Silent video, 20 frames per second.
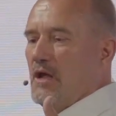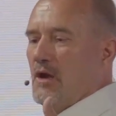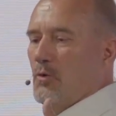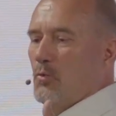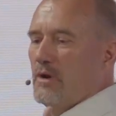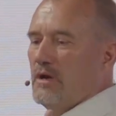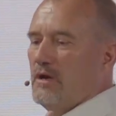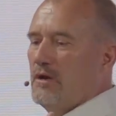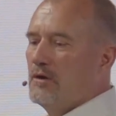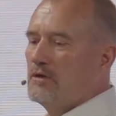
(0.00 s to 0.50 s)

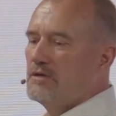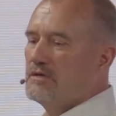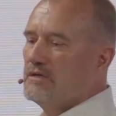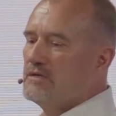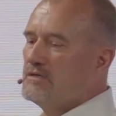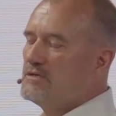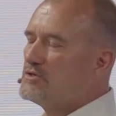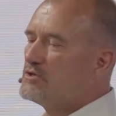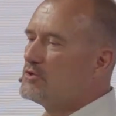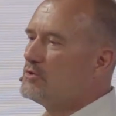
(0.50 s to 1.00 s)
We looked
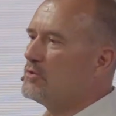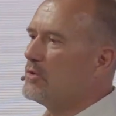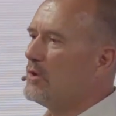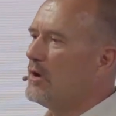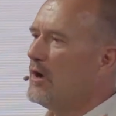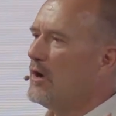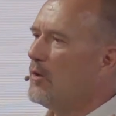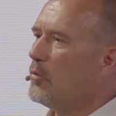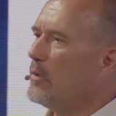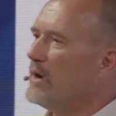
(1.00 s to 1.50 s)
into
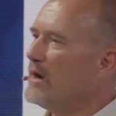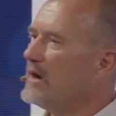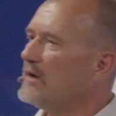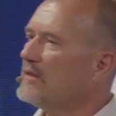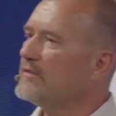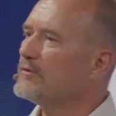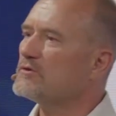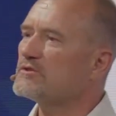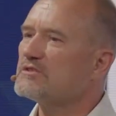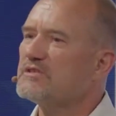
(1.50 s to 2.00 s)
where are
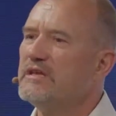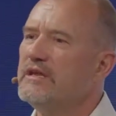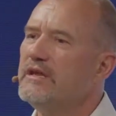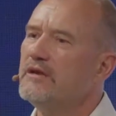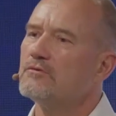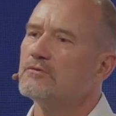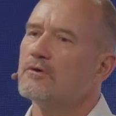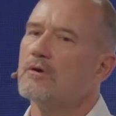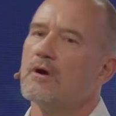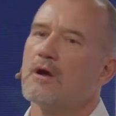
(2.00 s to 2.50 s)
those
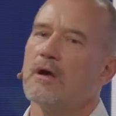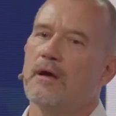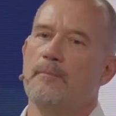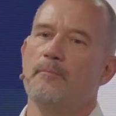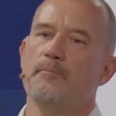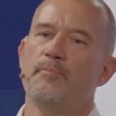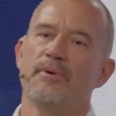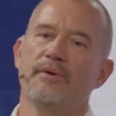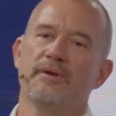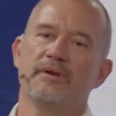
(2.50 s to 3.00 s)
hero
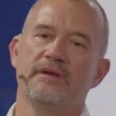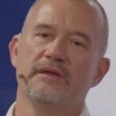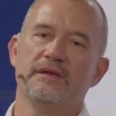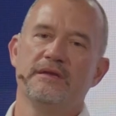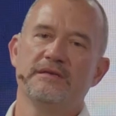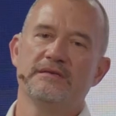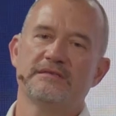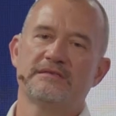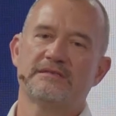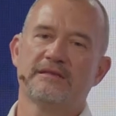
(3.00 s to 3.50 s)

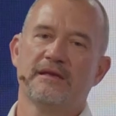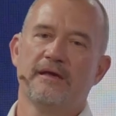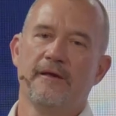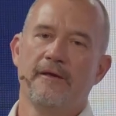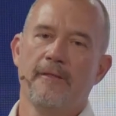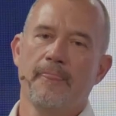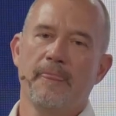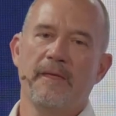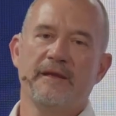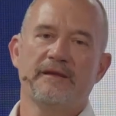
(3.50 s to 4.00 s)
companies
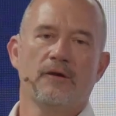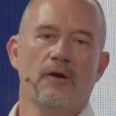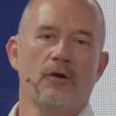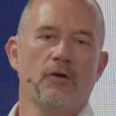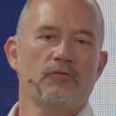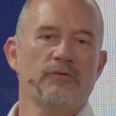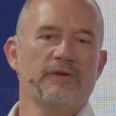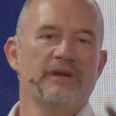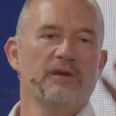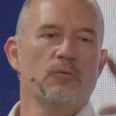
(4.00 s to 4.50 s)
that are
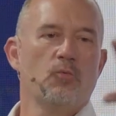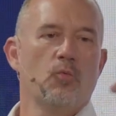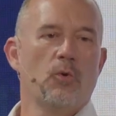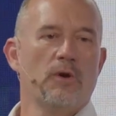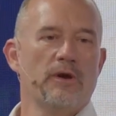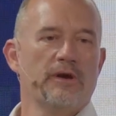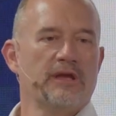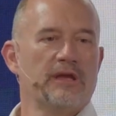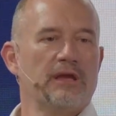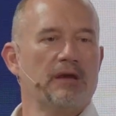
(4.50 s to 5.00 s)
already
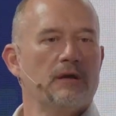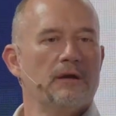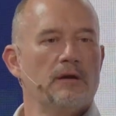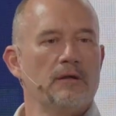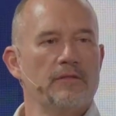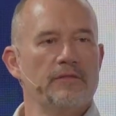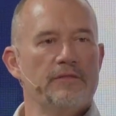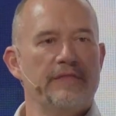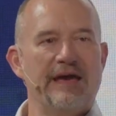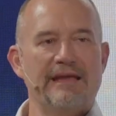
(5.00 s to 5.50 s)
working
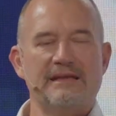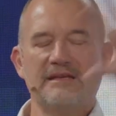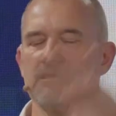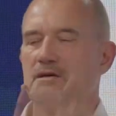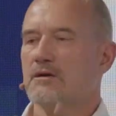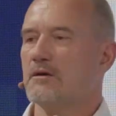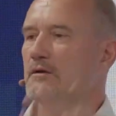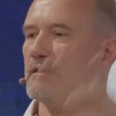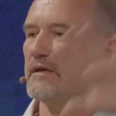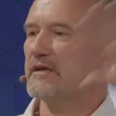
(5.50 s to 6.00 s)
on that
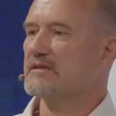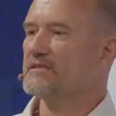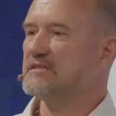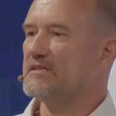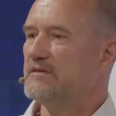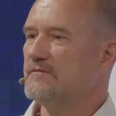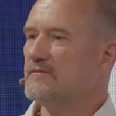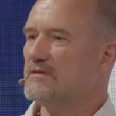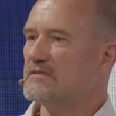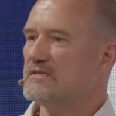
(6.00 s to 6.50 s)

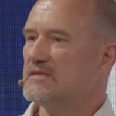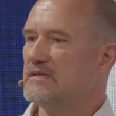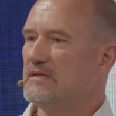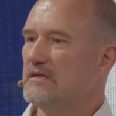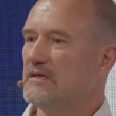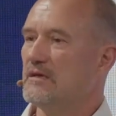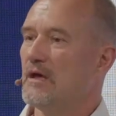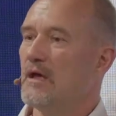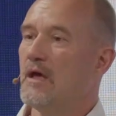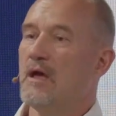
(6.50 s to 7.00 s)

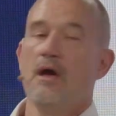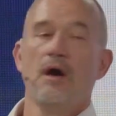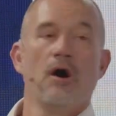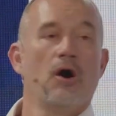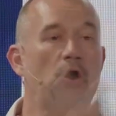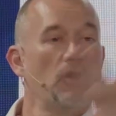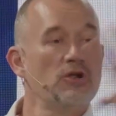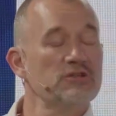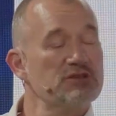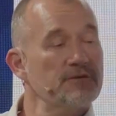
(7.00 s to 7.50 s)
connectivity,
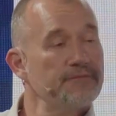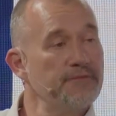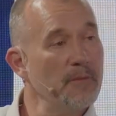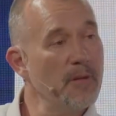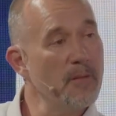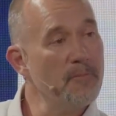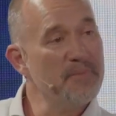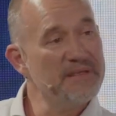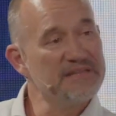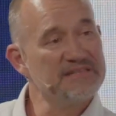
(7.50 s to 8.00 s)
also from a
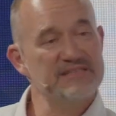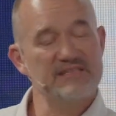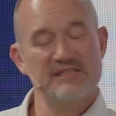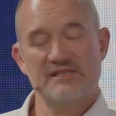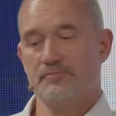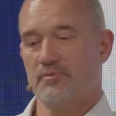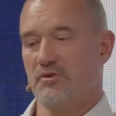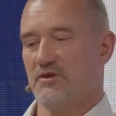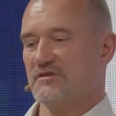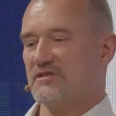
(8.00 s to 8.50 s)
business
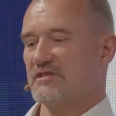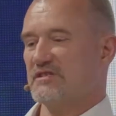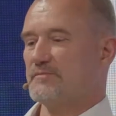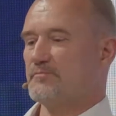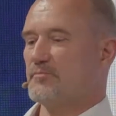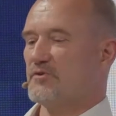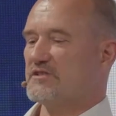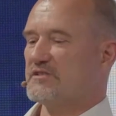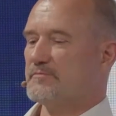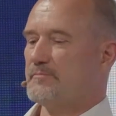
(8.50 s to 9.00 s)
process
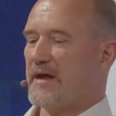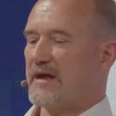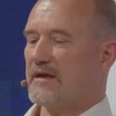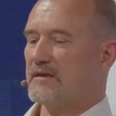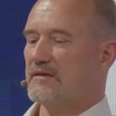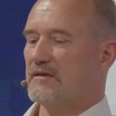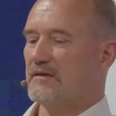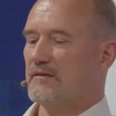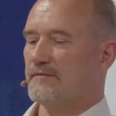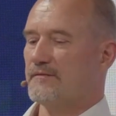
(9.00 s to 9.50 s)

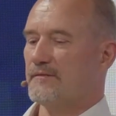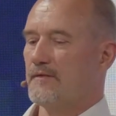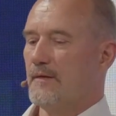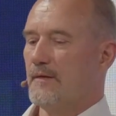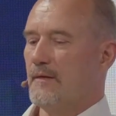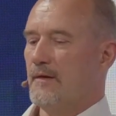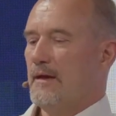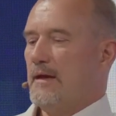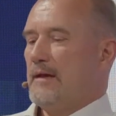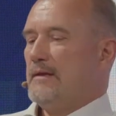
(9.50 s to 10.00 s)
perspective.
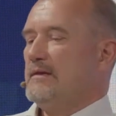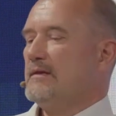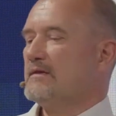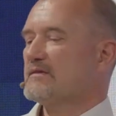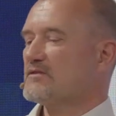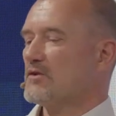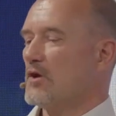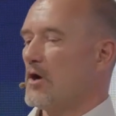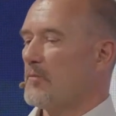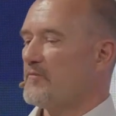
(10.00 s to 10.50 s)
And
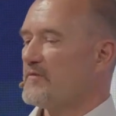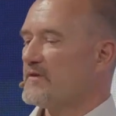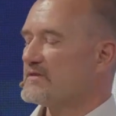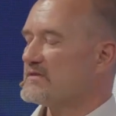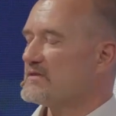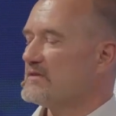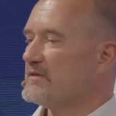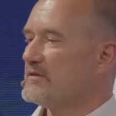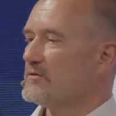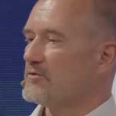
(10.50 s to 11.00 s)
yes,
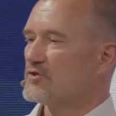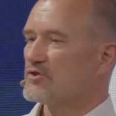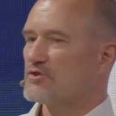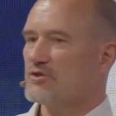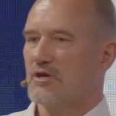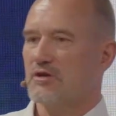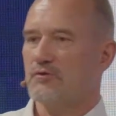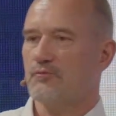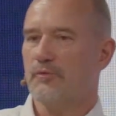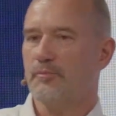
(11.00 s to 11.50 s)
obviously you
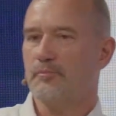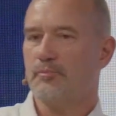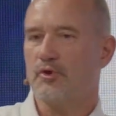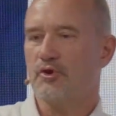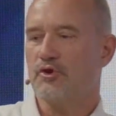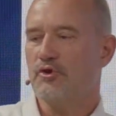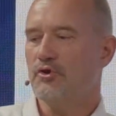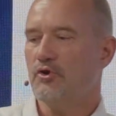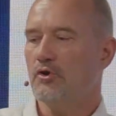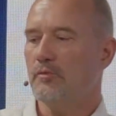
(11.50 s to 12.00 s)
start with
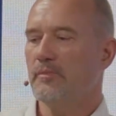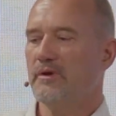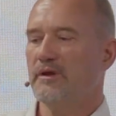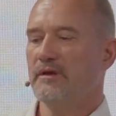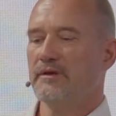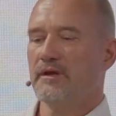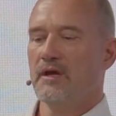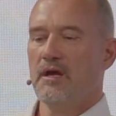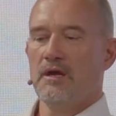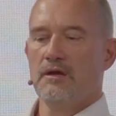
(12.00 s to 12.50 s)

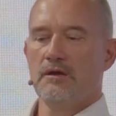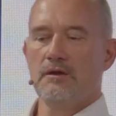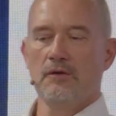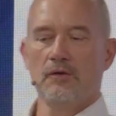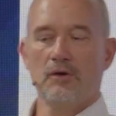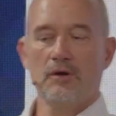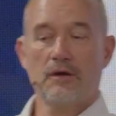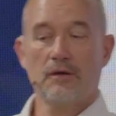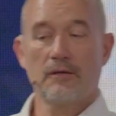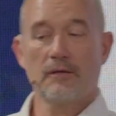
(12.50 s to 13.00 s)
procurement, you
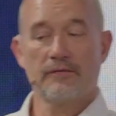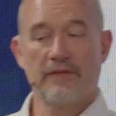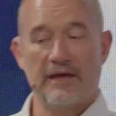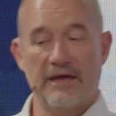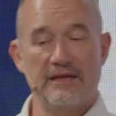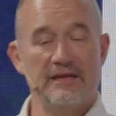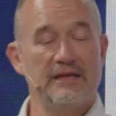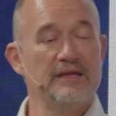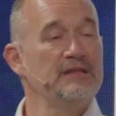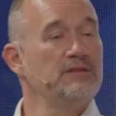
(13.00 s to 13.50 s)
look
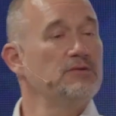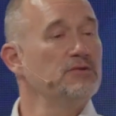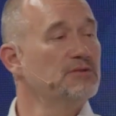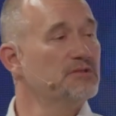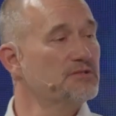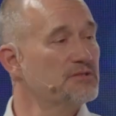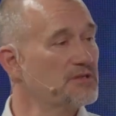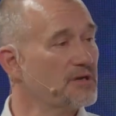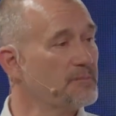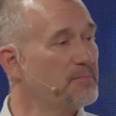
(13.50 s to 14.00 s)
then into the
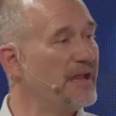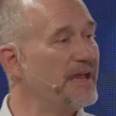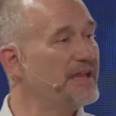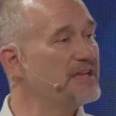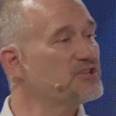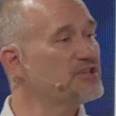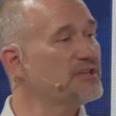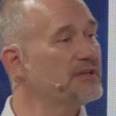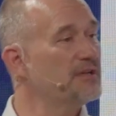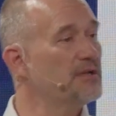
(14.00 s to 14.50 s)
supply
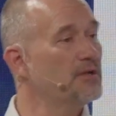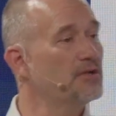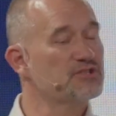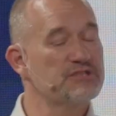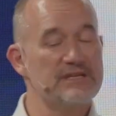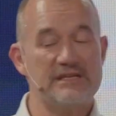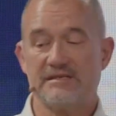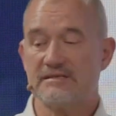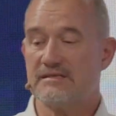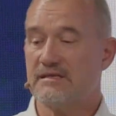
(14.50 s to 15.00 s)
chain and
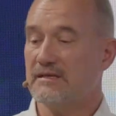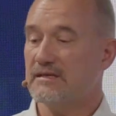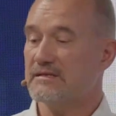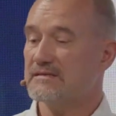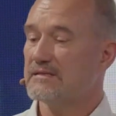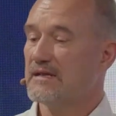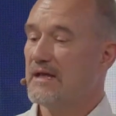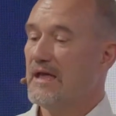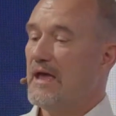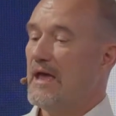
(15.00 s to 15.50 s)

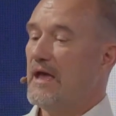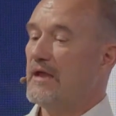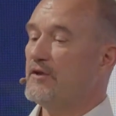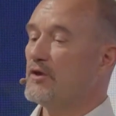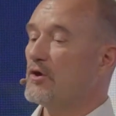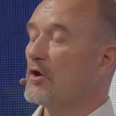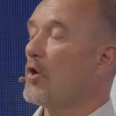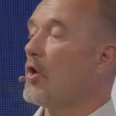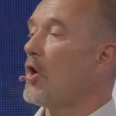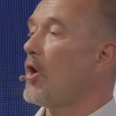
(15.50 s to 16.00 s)
logistics, and you
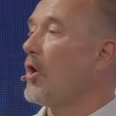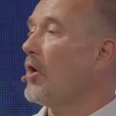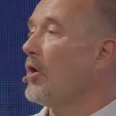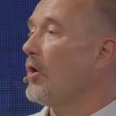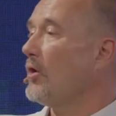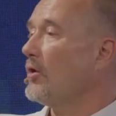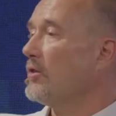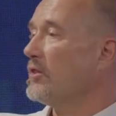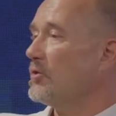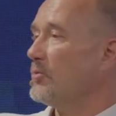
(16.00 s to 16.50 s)
go
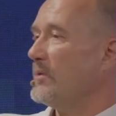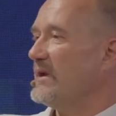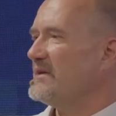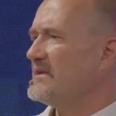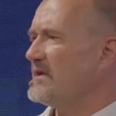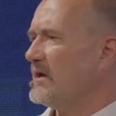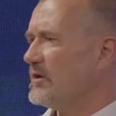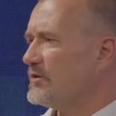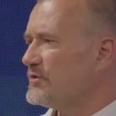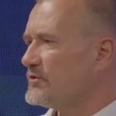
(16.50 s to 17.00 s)
all the way
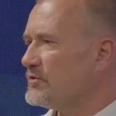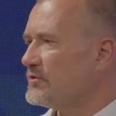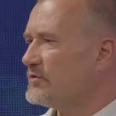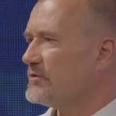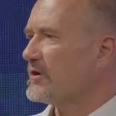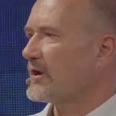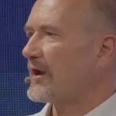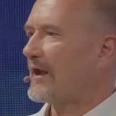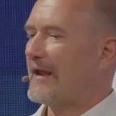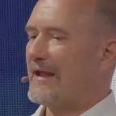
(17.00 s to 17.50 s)
down to
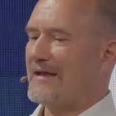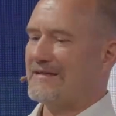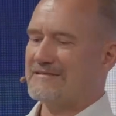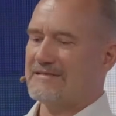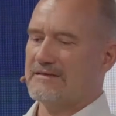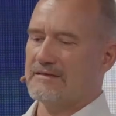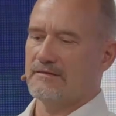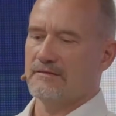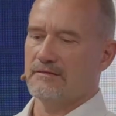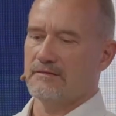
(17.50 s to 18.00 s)
your
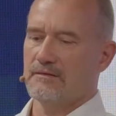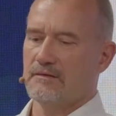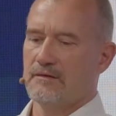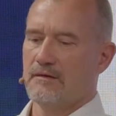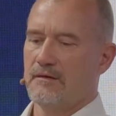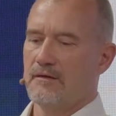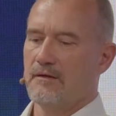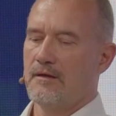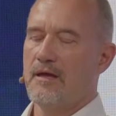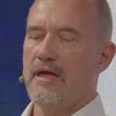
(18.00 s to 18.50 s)
classical
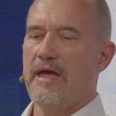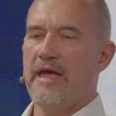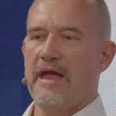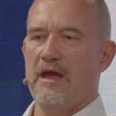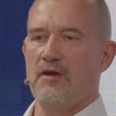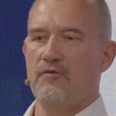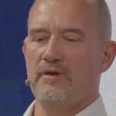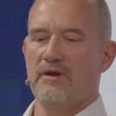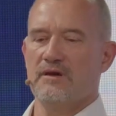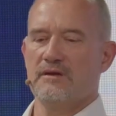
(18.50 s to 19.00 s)

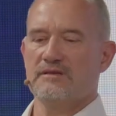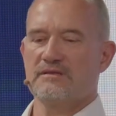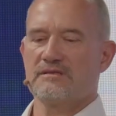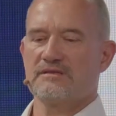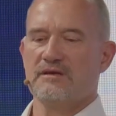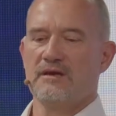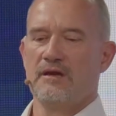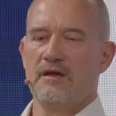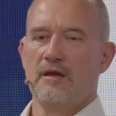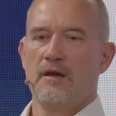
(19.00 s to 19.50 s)
areas.
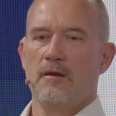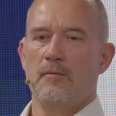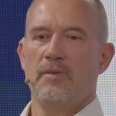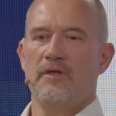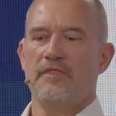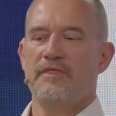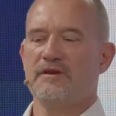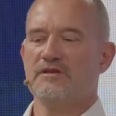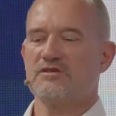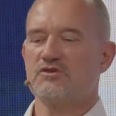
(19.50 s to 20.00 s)

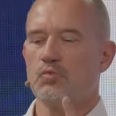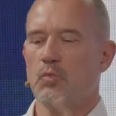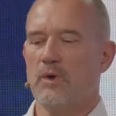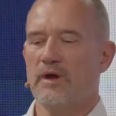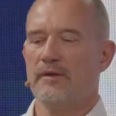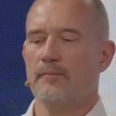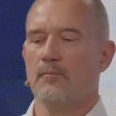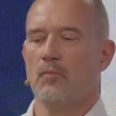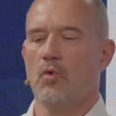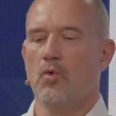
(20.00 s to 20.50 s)
But there's
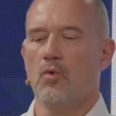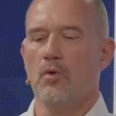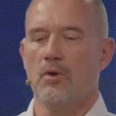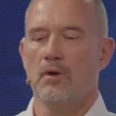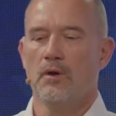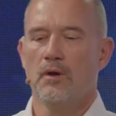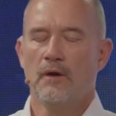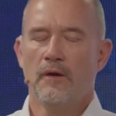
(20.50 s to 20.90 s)
one more.